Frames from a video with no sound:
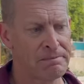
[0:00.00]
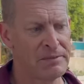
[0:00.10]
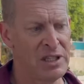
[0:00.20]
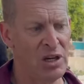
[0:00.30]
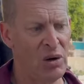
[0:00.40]

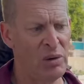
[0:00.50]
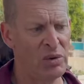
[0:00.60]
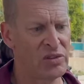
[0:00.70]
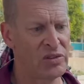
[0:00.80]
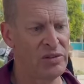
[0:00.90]
you know,
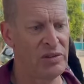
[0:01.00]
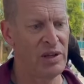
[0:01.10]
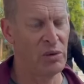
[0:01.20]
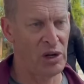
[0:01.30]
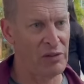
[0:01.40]

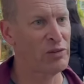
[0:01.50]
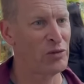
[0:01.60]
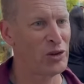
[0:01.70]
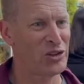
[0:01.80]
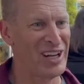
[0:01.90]
they were not for
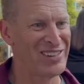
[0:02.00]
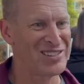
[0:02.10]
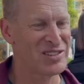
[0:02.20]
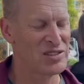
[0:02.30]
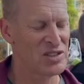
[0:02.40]
first downs.